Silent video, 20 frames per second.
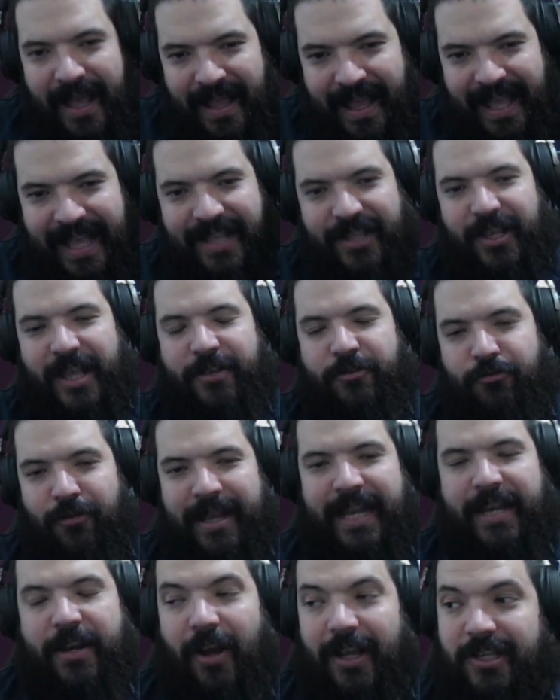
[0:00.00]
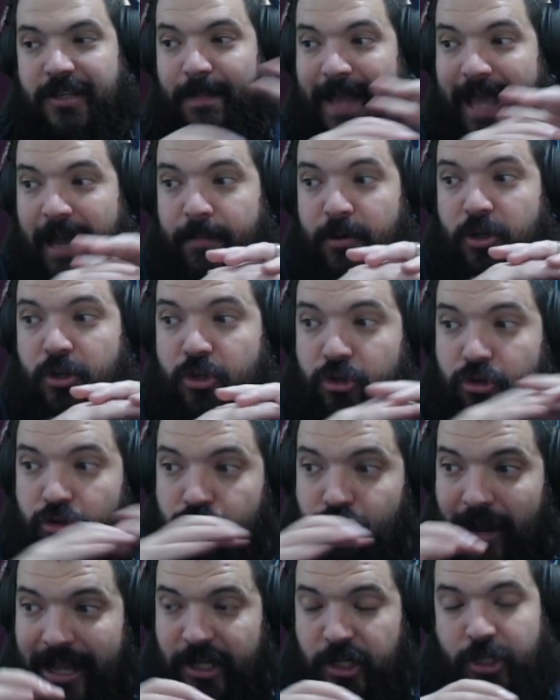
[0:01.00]
It's really nice to be able to
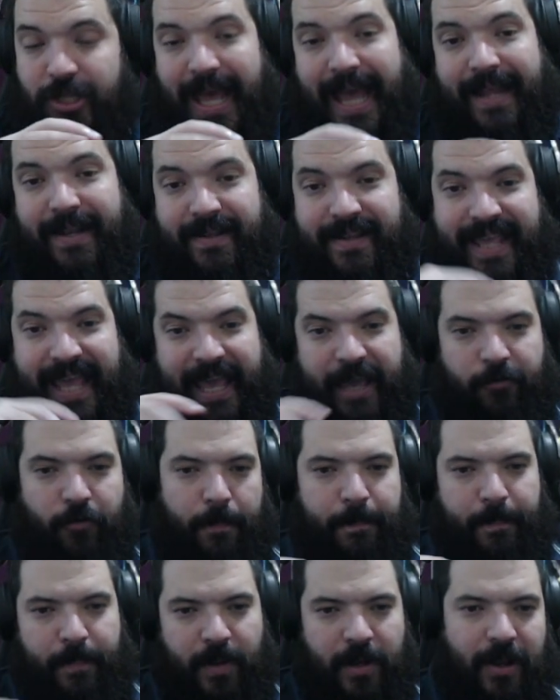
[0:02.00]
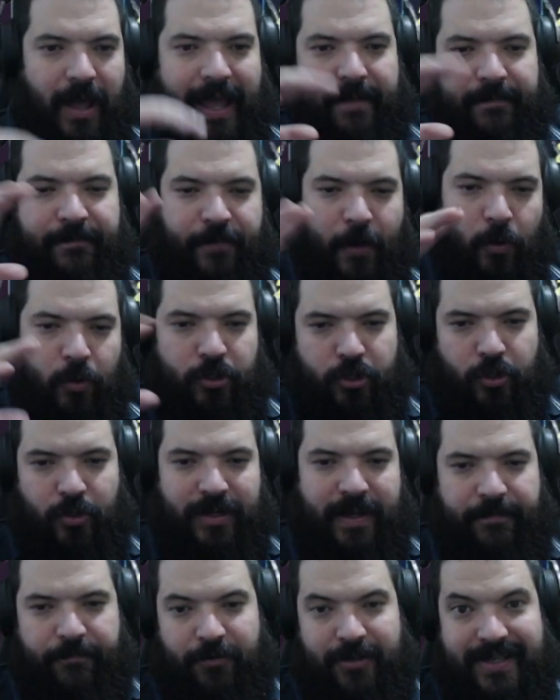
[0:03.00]
stretch that gear and focus on
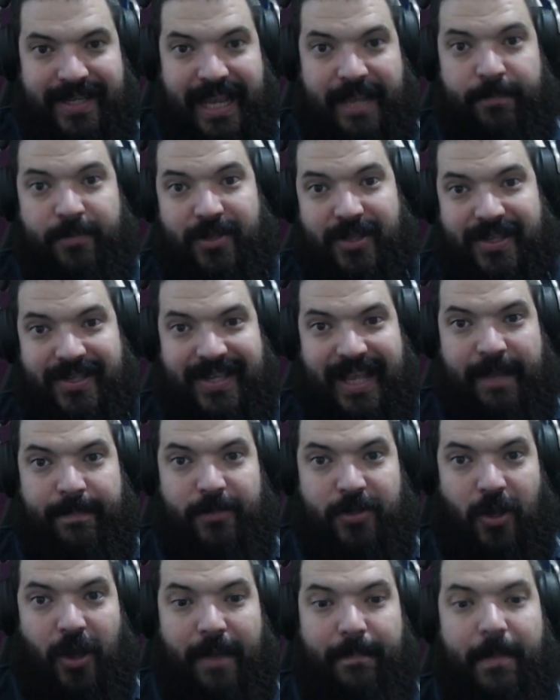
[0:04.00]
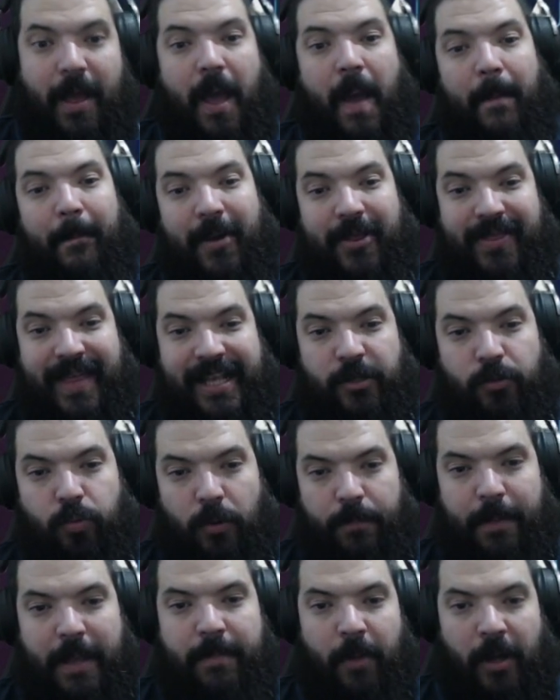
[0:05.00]
different teams at the same time. But these would
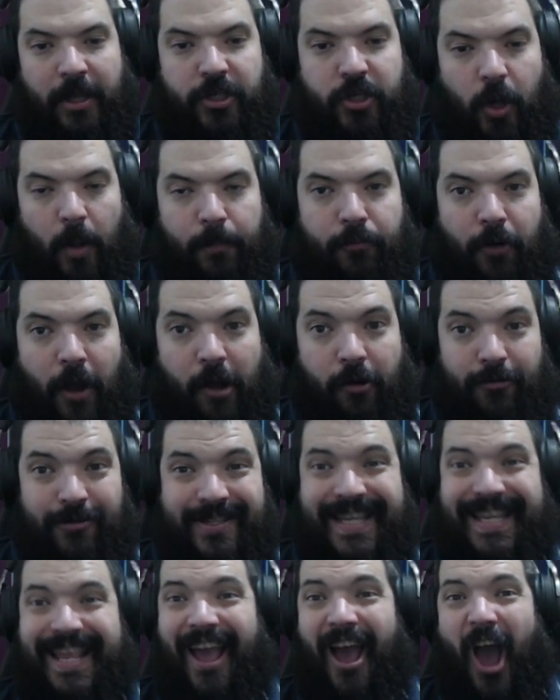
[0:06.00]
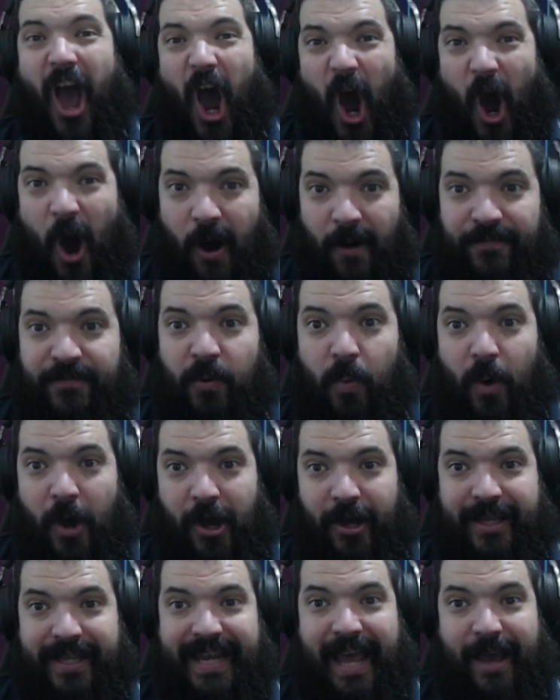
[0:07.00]
be my top priority after
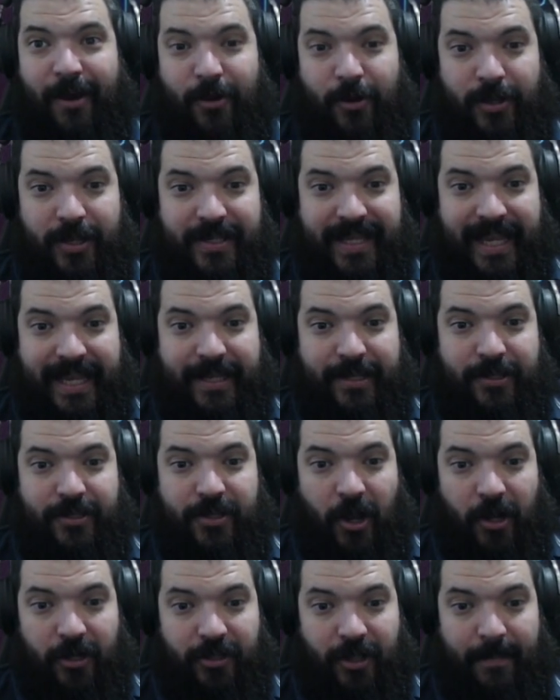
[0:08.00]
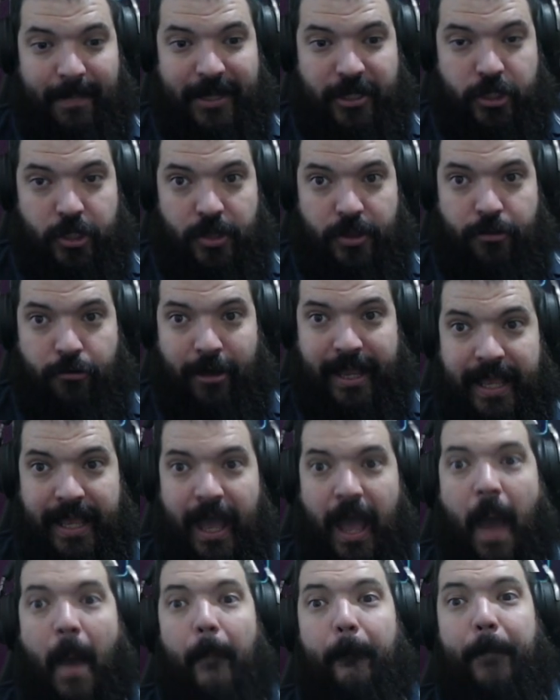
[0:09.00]
working out who you're taking Dark Dimension 3.
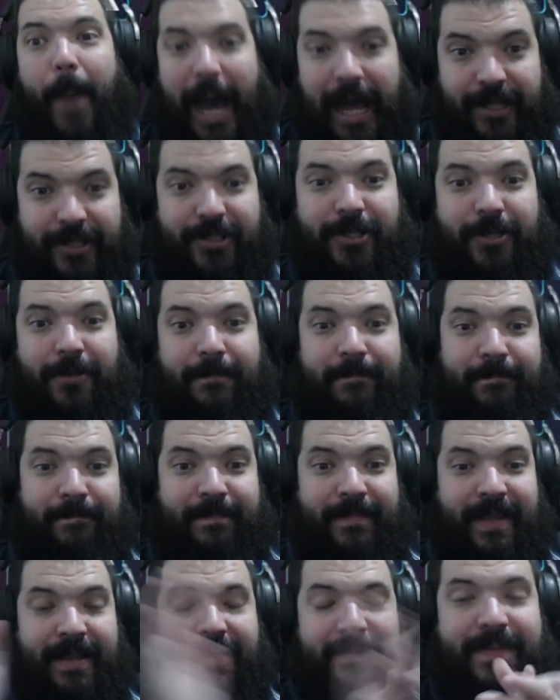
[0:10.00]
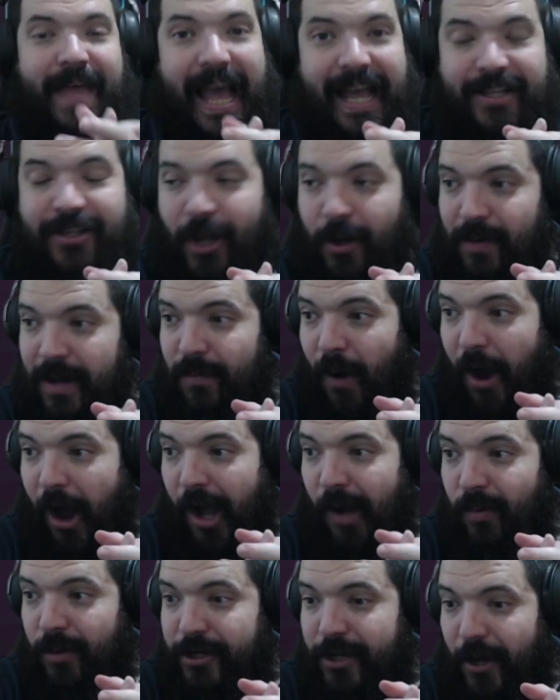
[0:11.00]
But that is only what I
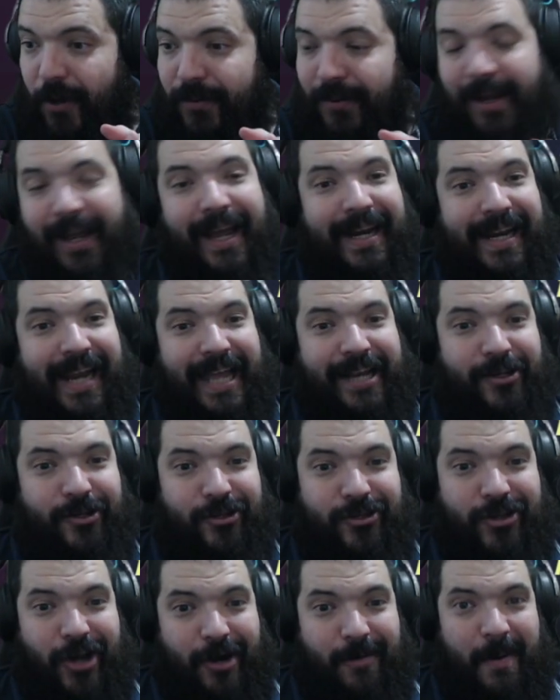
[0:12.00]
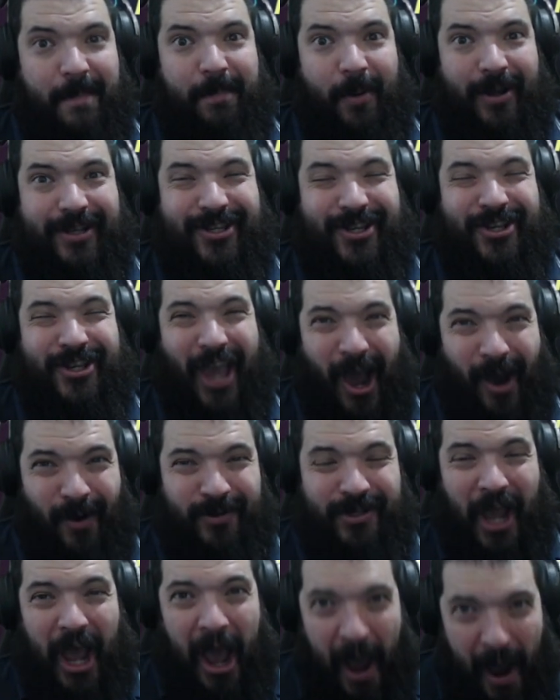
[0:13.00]
would do. Ladies and gentlemen, boys and girls
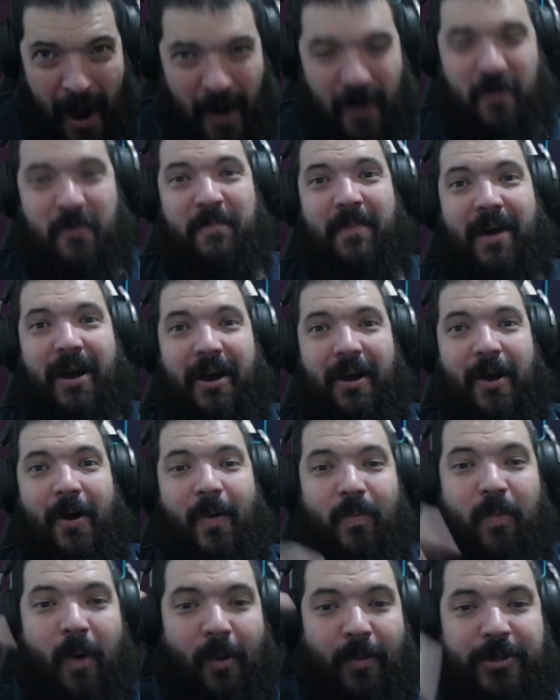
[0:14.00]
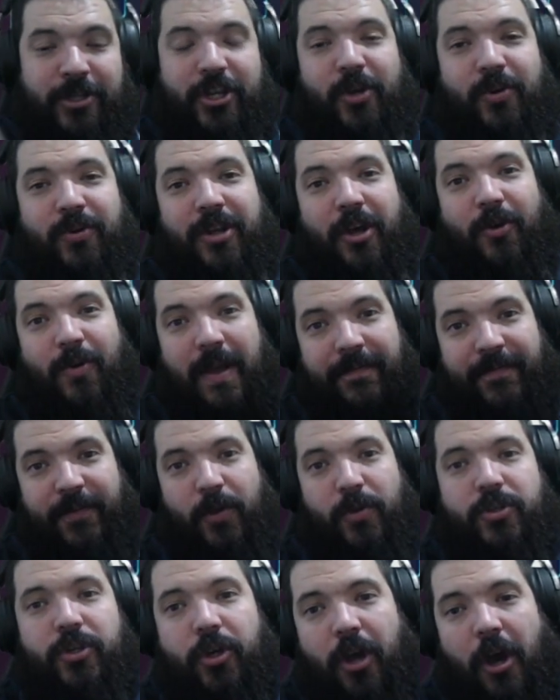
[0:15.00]
at home, what would you do if you
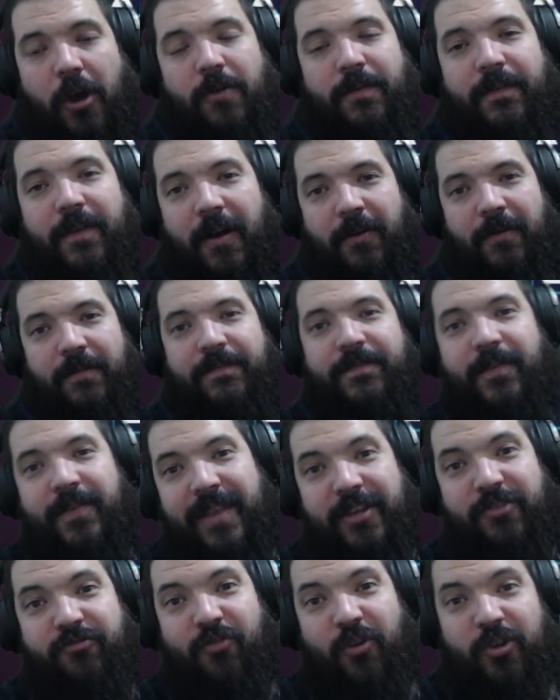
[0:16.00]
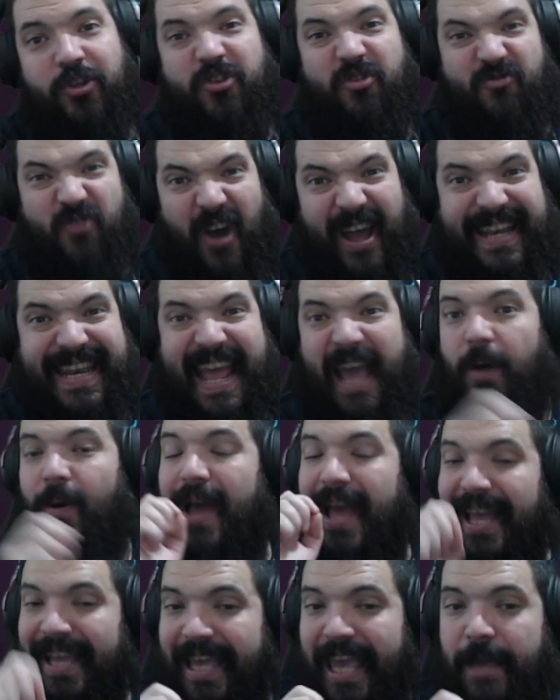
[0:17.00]
took over this roster right now?
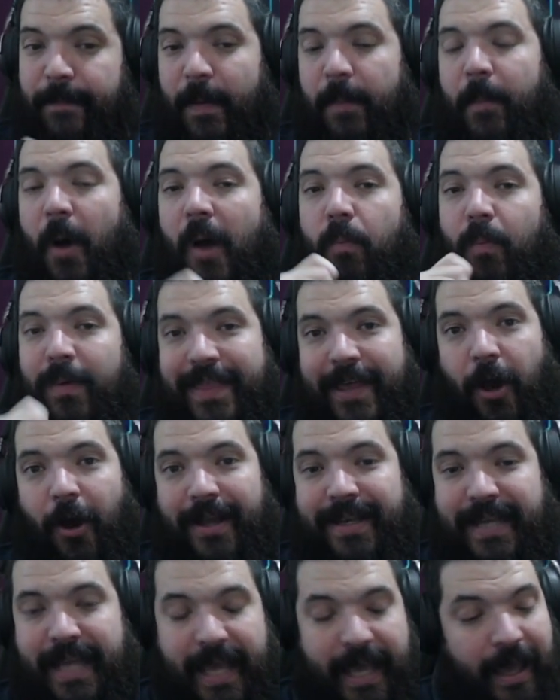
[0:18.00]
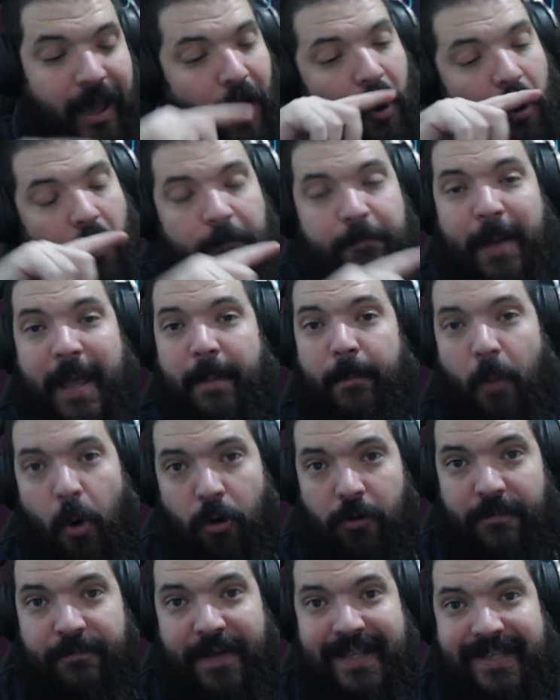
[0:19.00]
Keep in mind, with the idea of being
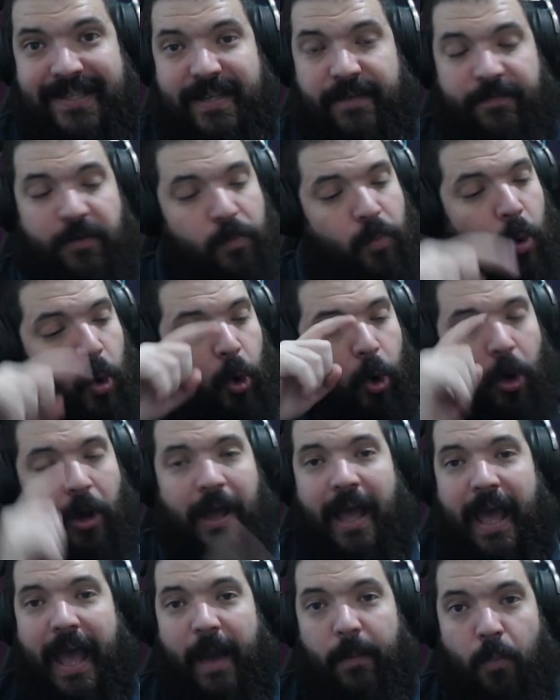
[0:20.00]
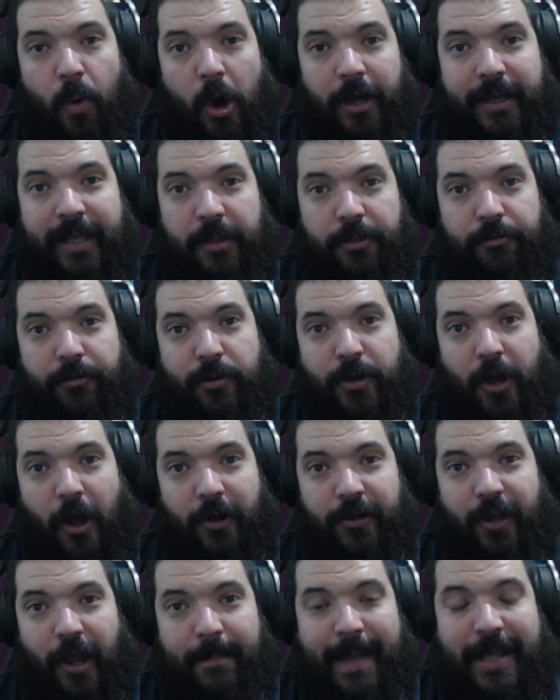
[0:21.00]
more offensive in war and working through Dark
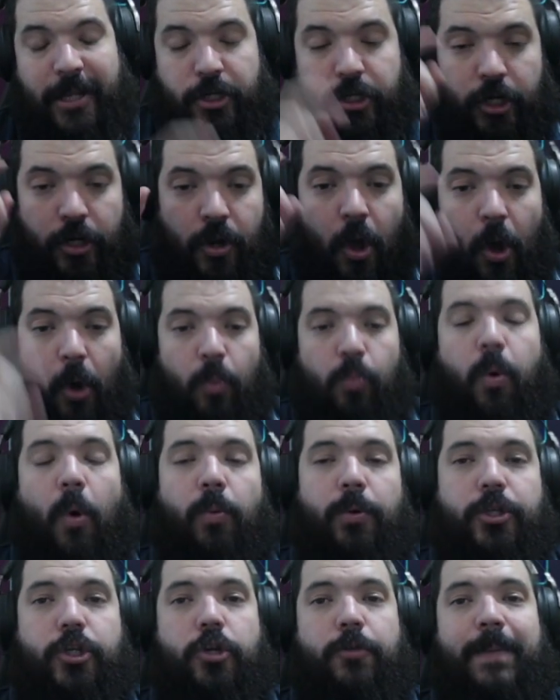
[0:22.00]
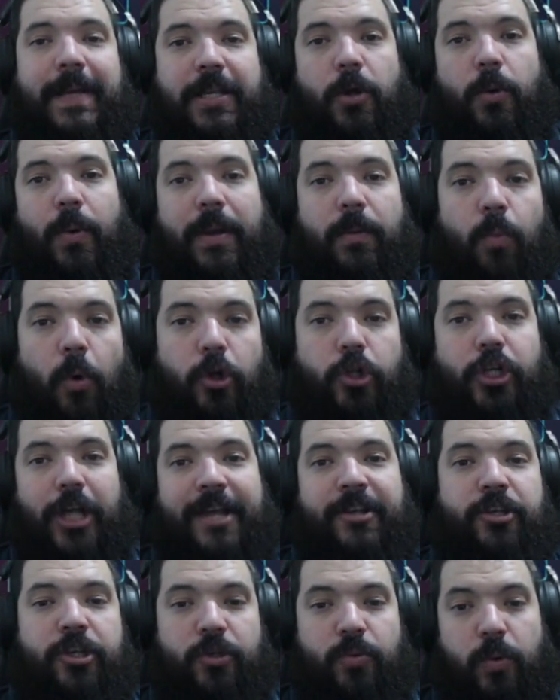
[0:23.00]
Dimension, what would you be doing? What
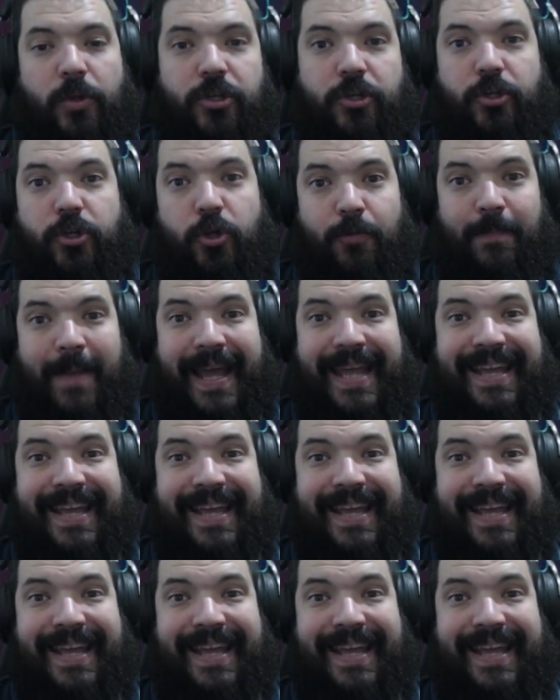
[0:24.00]
changes would you make